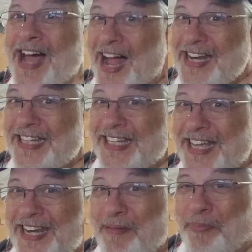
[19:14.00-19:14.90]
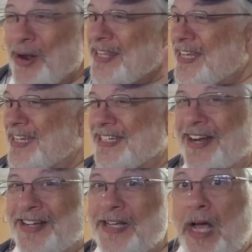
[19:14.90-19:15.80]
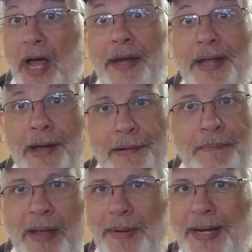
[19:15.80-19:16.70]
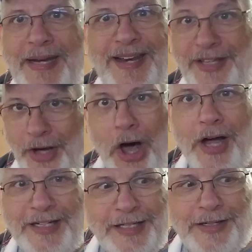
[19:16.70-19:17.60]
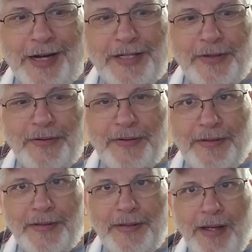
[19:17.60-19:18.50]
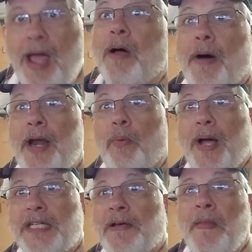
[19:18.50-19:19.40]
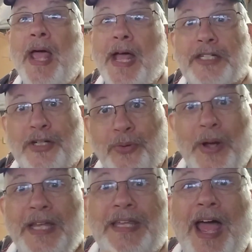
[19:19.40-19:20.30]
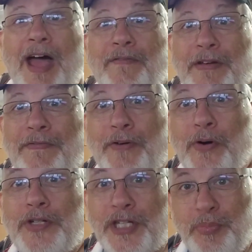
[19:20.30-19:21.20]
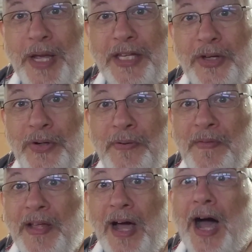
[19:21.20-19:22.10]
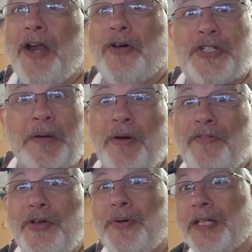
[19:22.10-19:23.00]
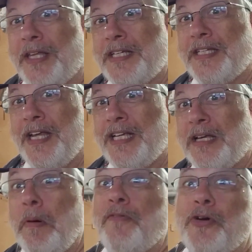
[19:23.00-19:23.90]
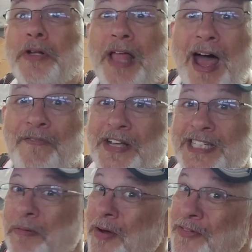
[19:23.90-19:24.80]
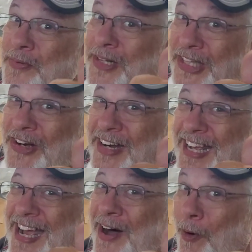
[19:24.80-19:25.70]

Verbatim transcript: I need to get an apprentice. Maybe I need a dog to talk to. But anyways, it's great to have you folks to speak to. I know some of you are listening, some of you are laughing, some of you are learning.